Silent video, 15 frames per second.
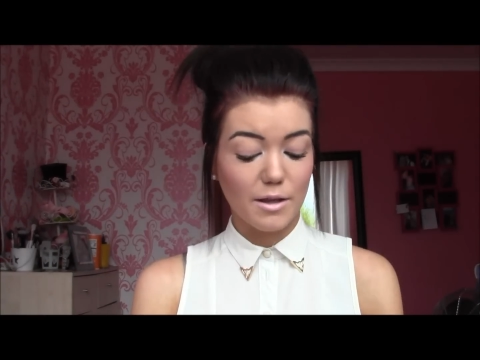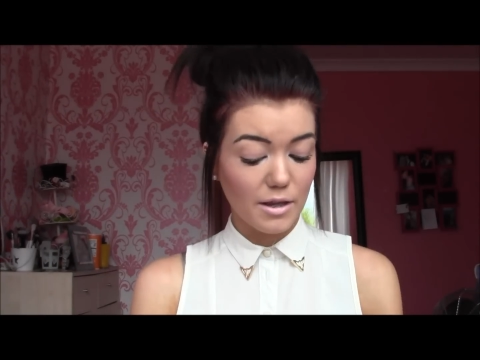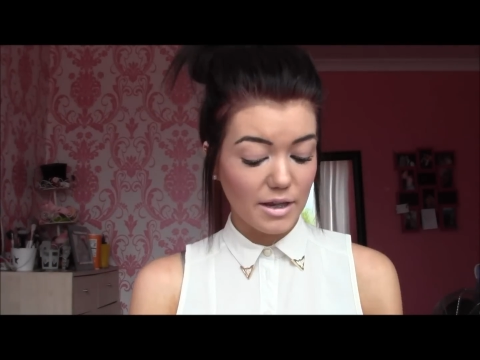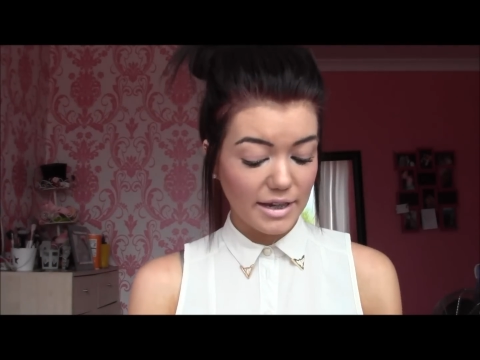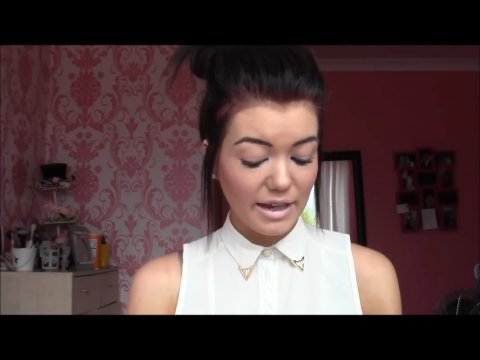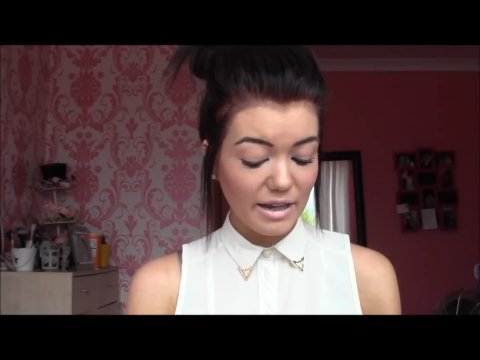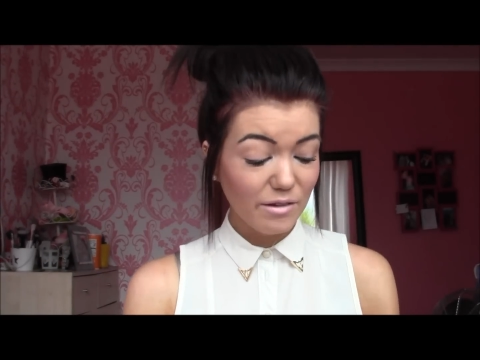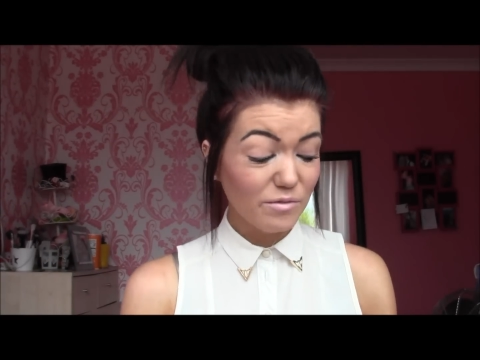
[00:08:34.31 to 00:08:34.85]
a
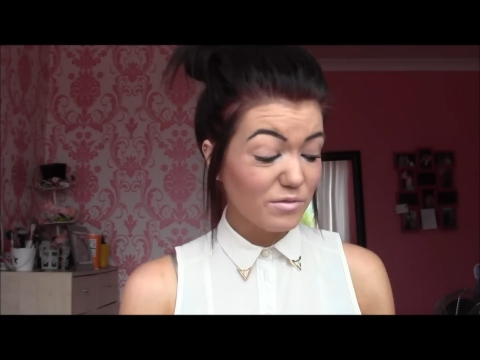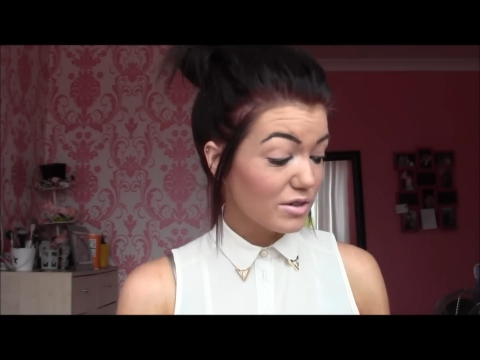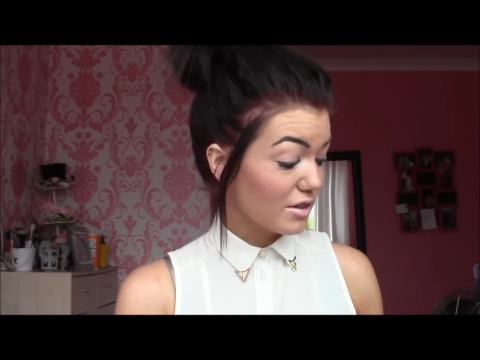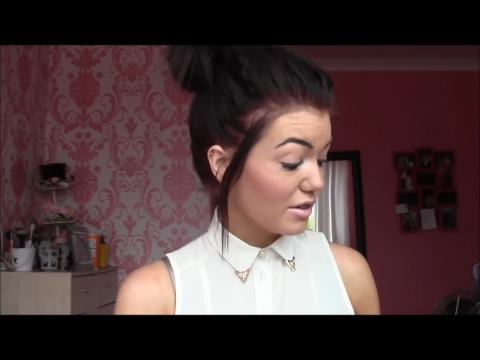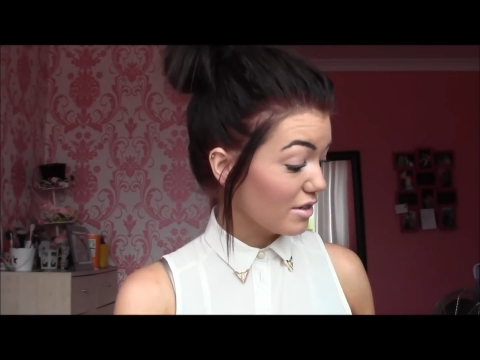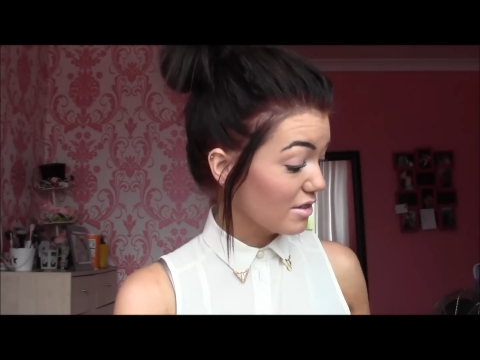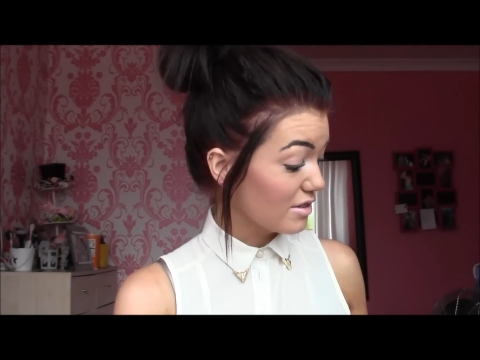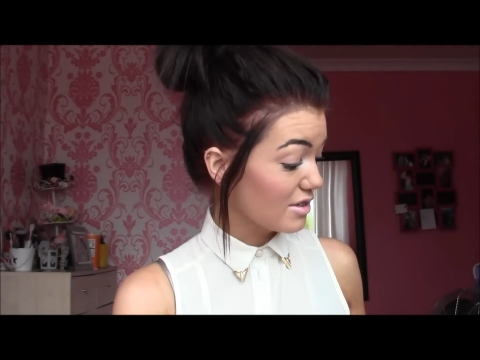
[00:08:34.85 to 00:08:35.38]
gift
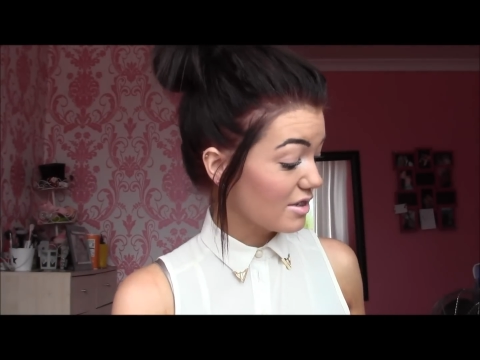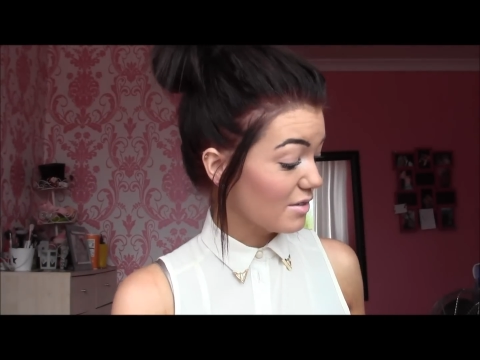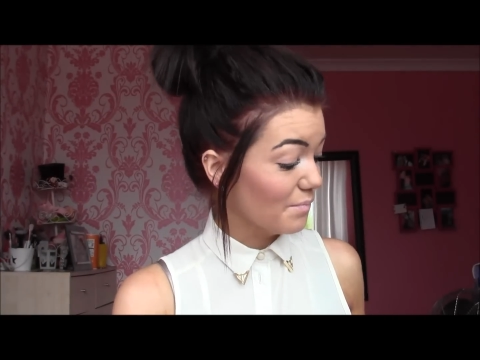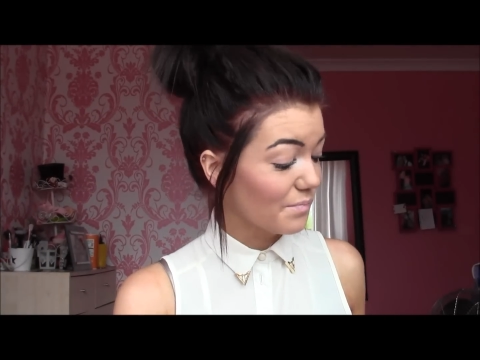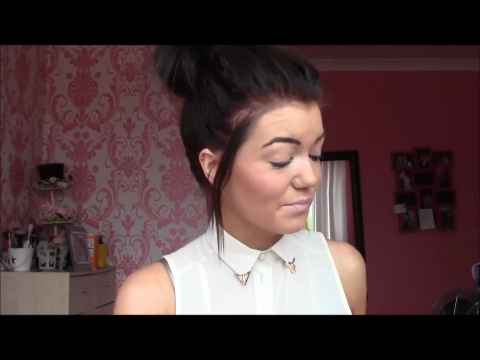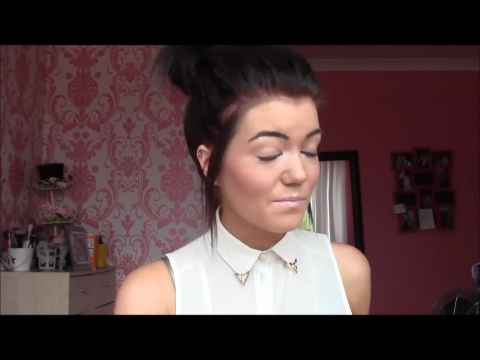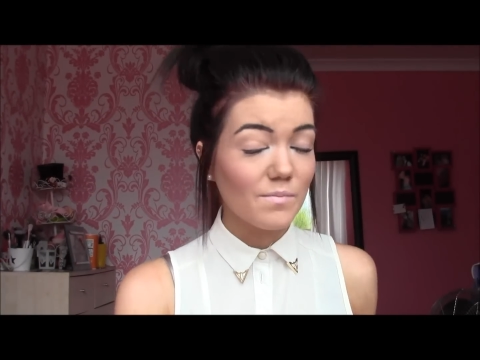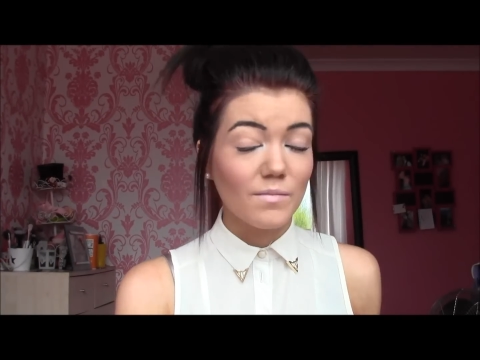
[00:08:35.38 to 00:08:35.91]
because
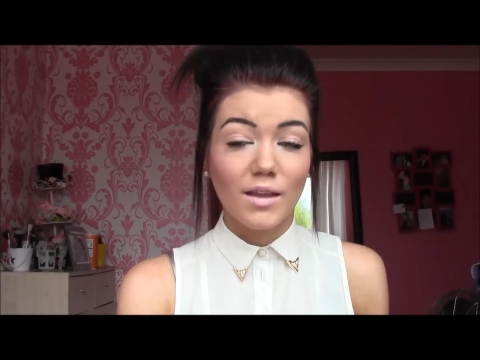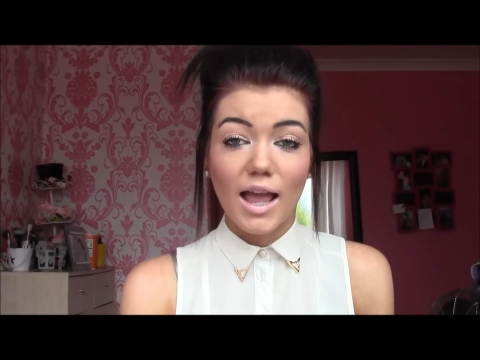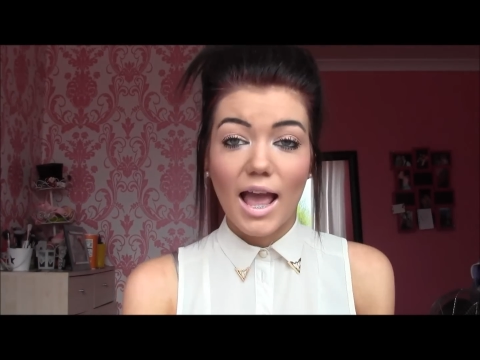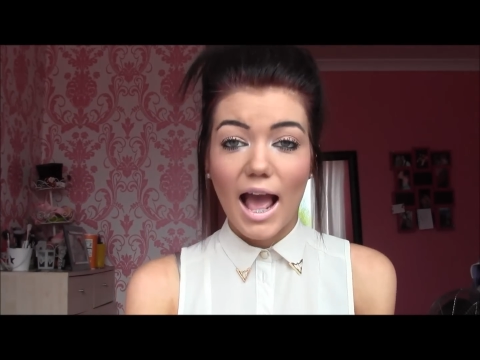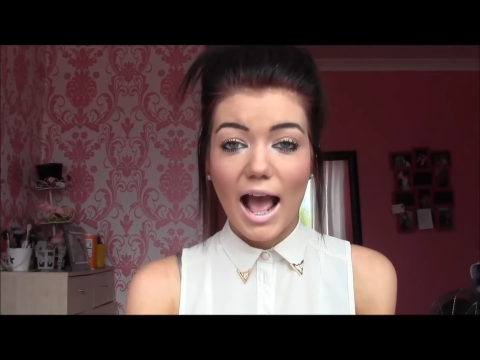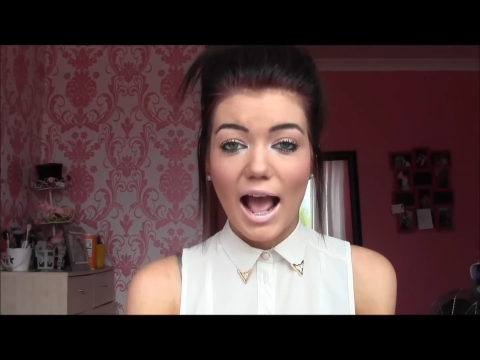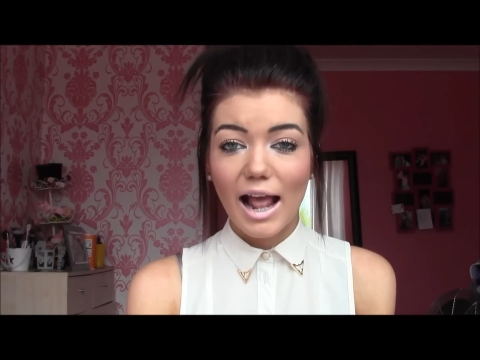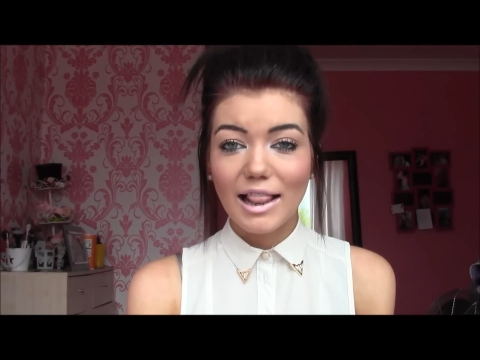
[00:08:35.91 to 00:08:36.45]

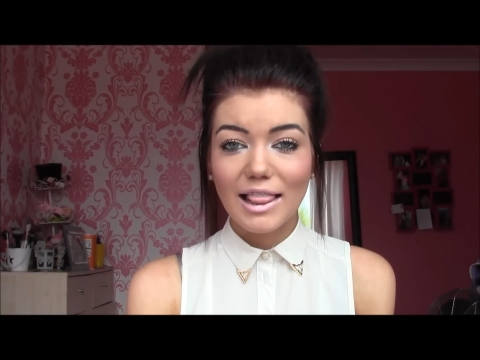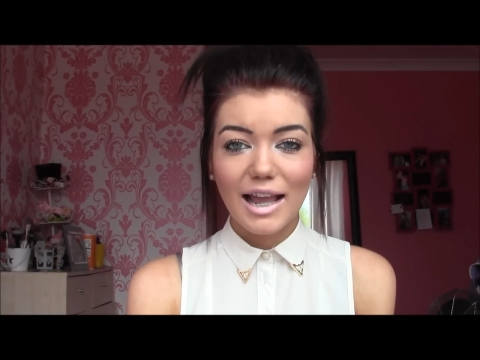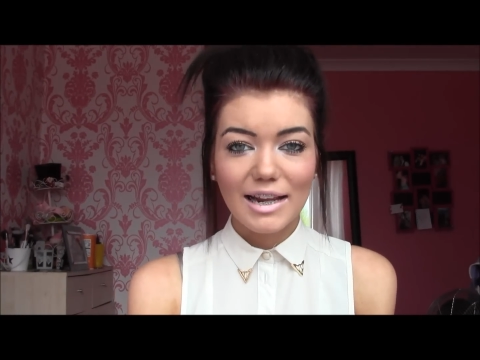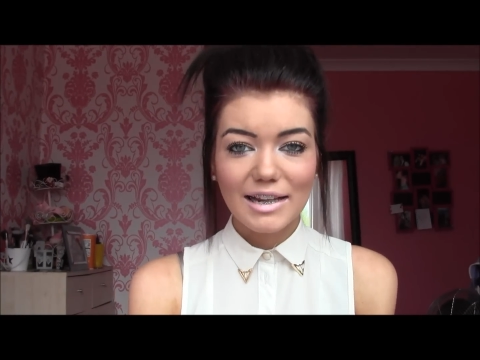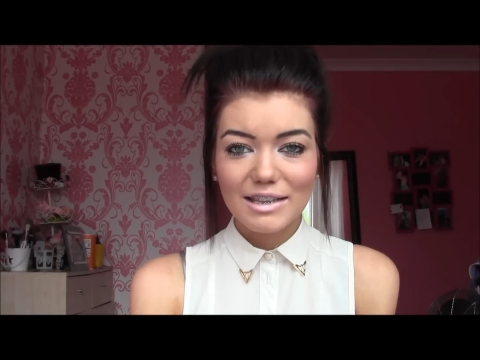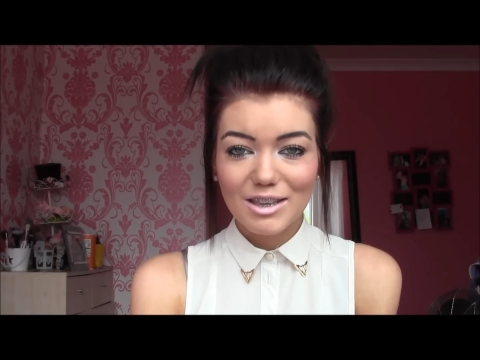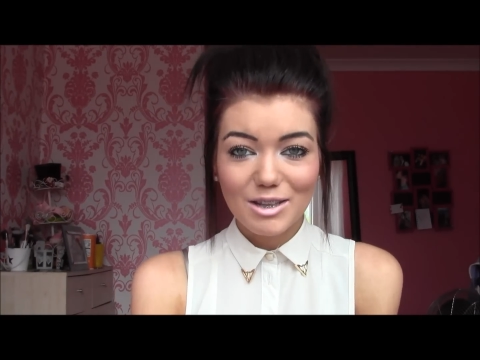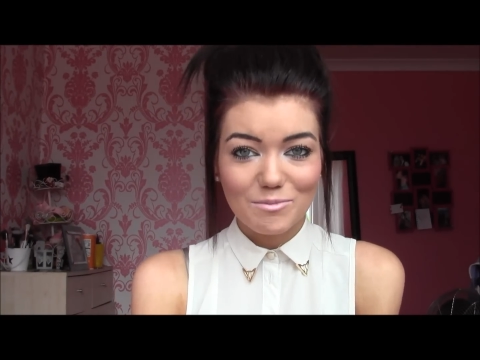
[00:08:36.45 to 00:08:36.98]
I
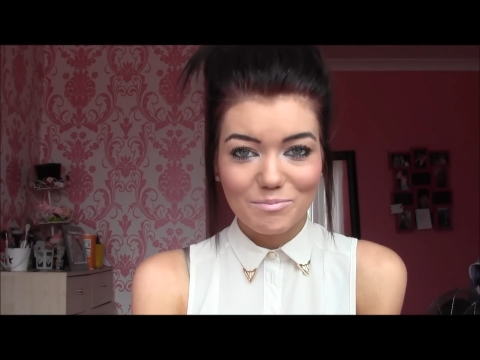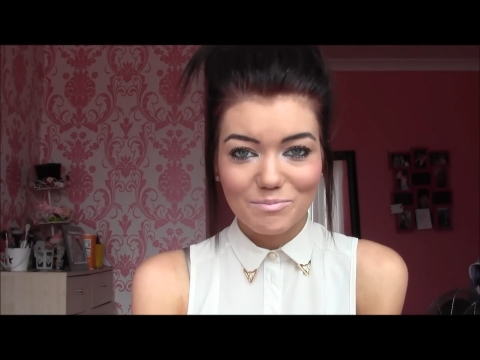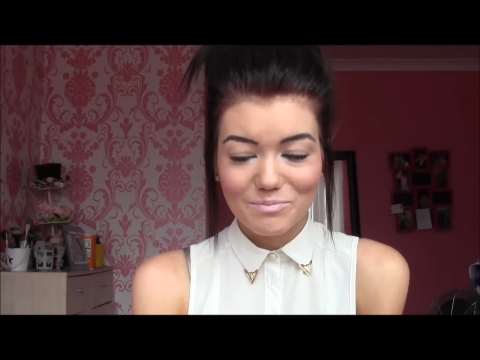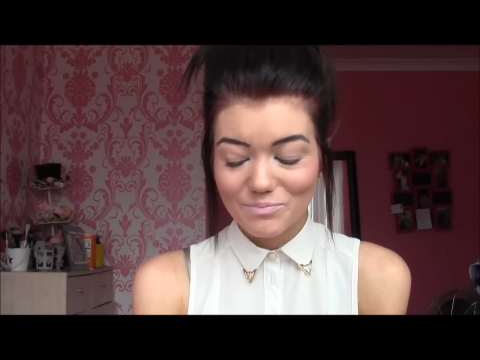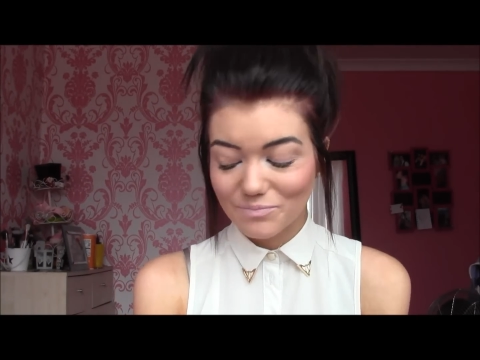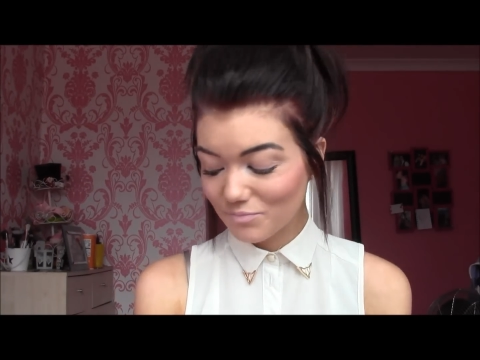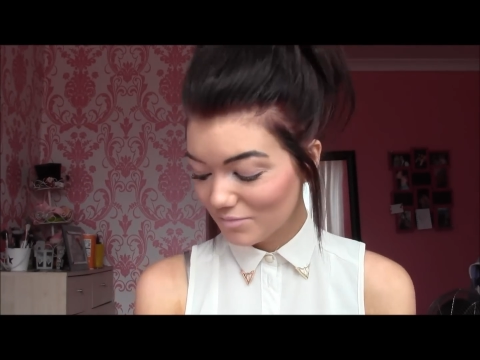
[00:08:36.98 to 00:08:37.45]
like them.